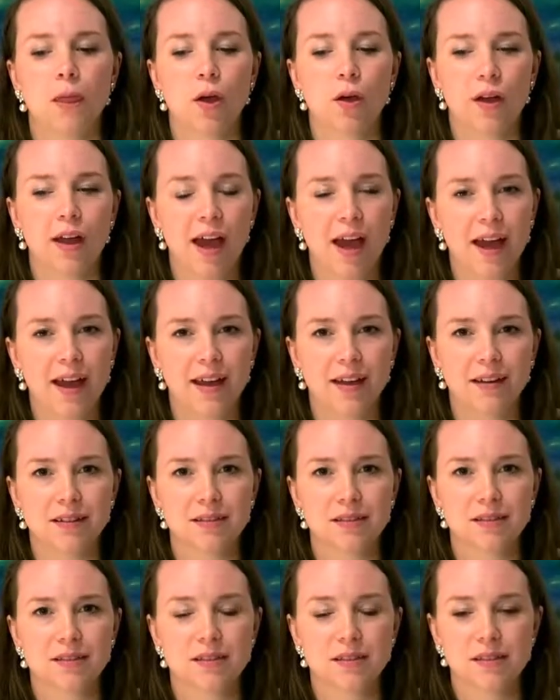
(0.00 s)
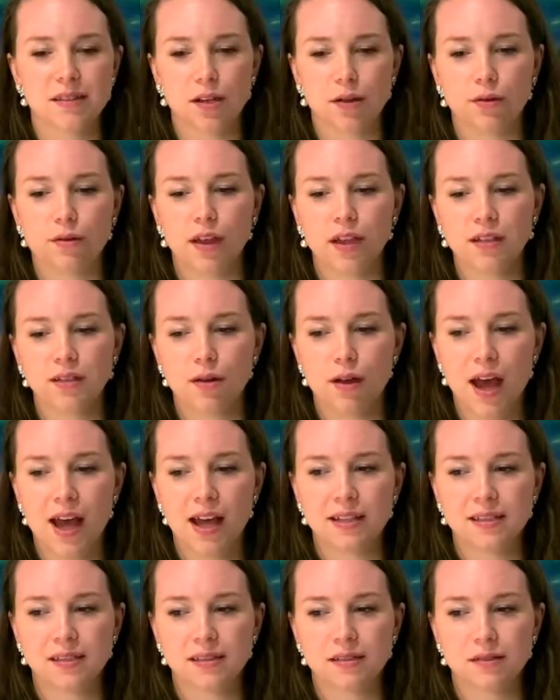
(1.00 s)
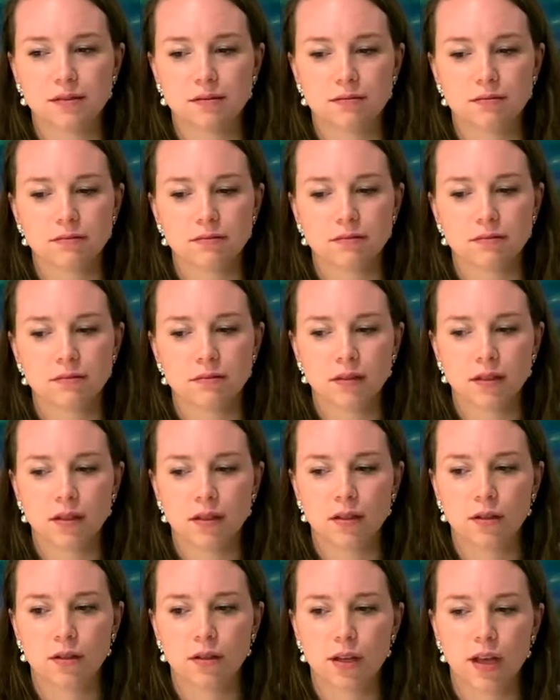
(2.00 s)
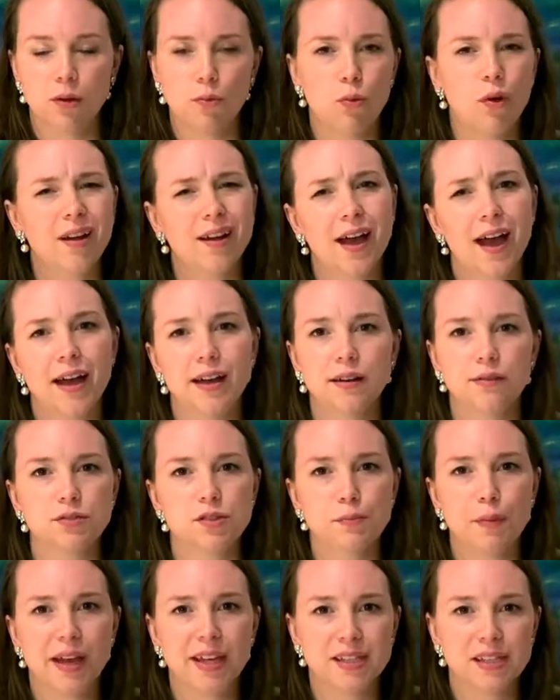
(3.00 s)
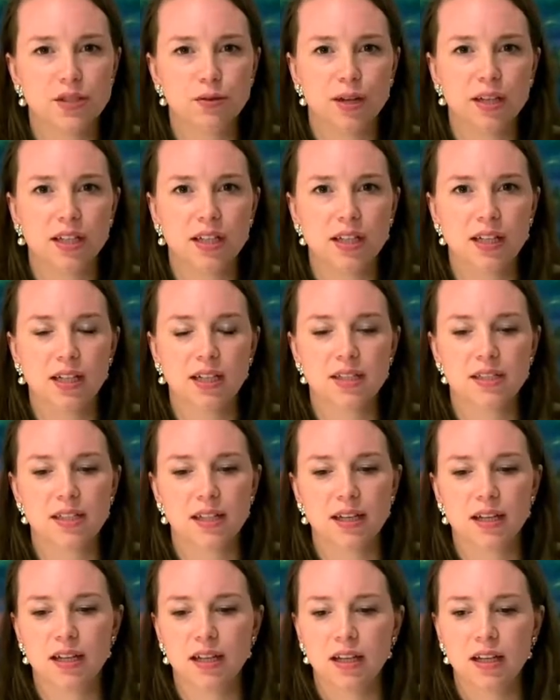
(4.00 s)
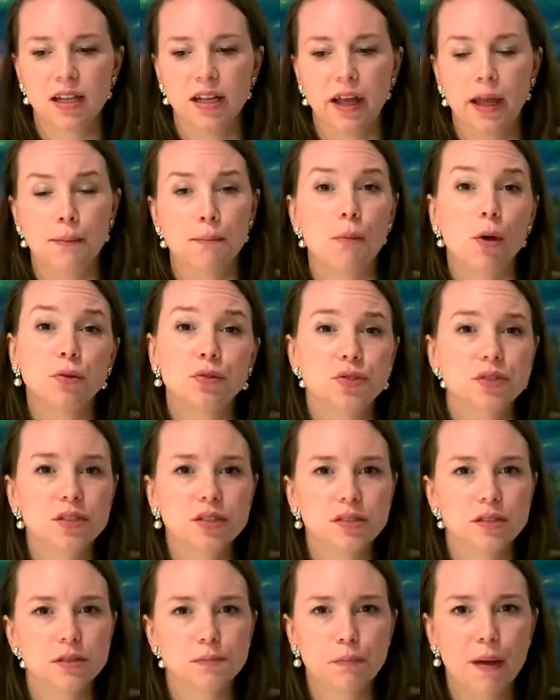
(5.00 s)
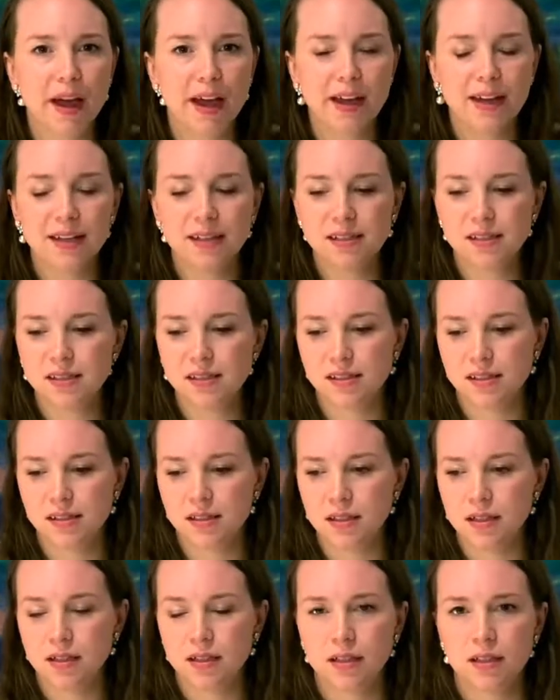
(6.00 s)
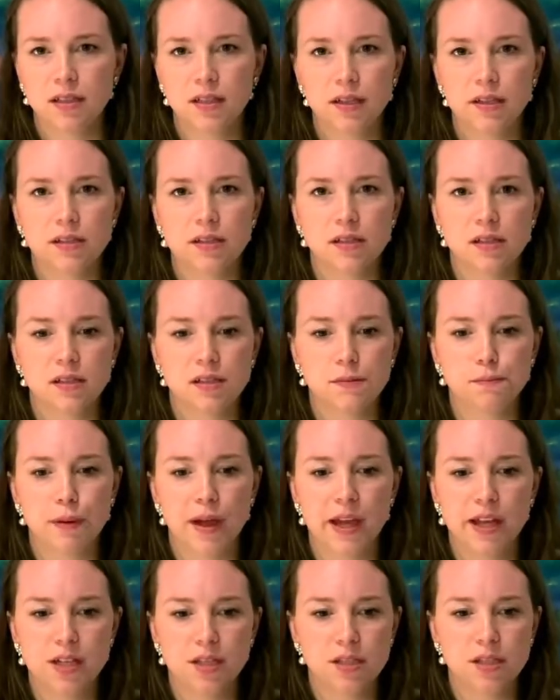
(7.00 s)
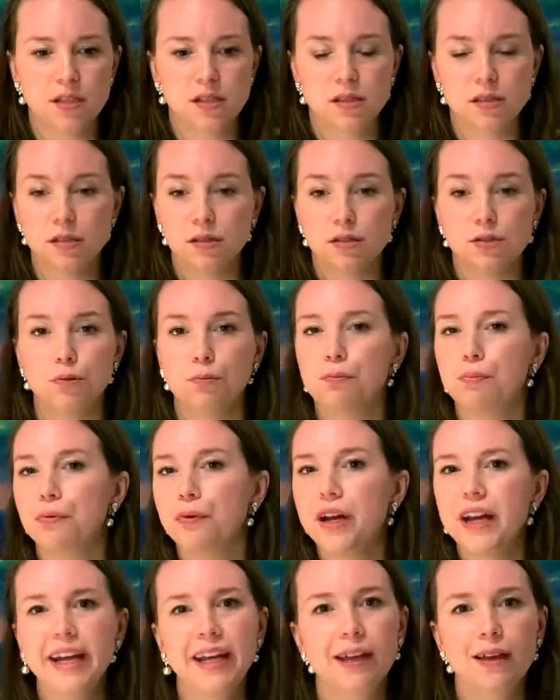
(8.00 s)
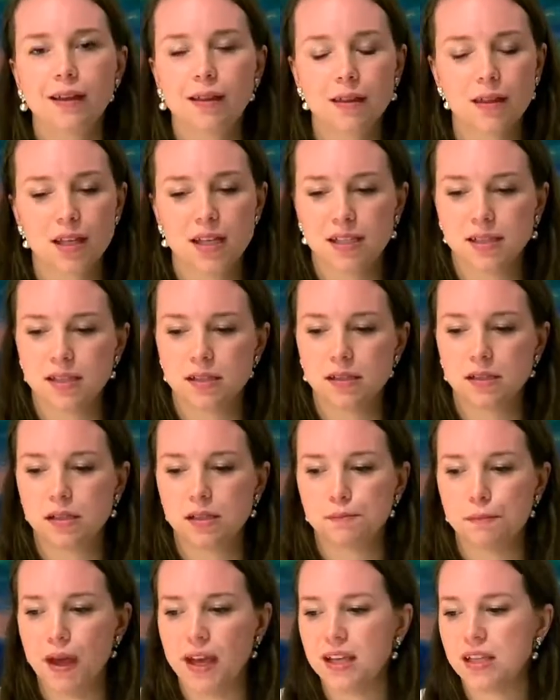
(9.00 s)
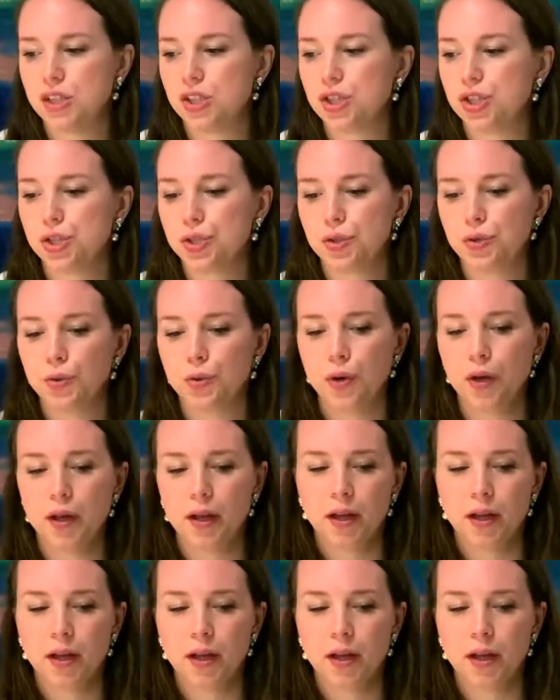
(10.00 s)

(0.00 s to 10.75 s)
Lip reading: Okay, so then you ask, okay, what kind of space do I need? Is it emotional space? Is it space to breathe? Is it space to